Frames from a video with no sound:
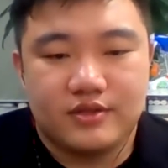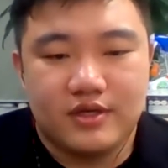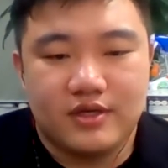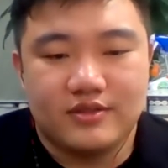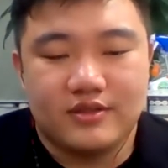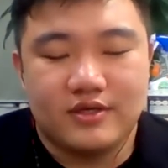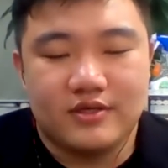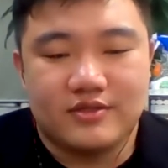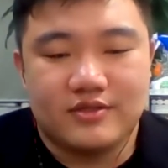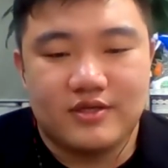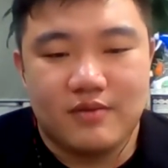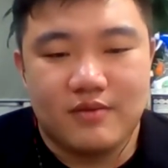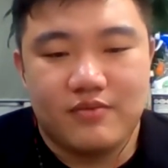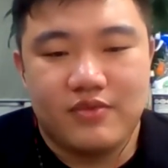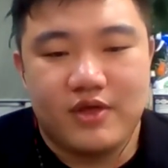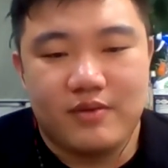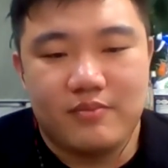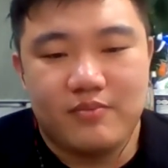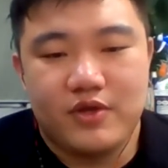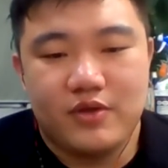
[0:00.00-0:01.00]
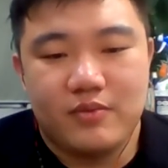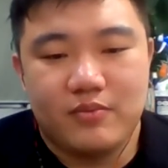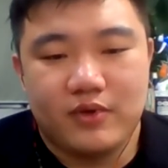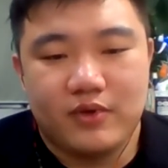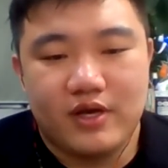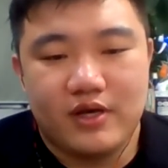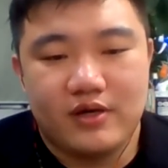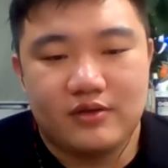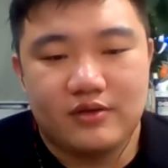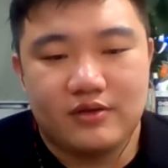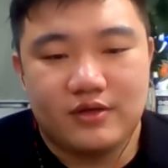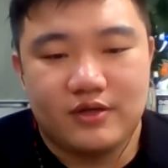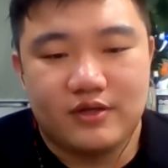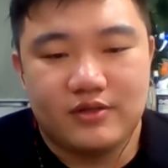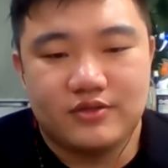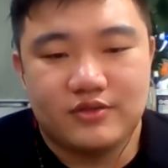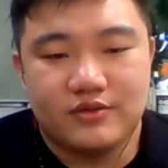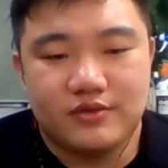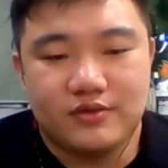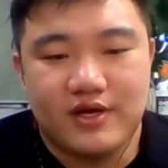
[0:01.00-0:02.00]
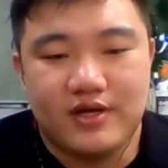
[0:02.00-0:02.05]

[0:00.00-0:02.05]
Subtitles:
it's something people get alerted to,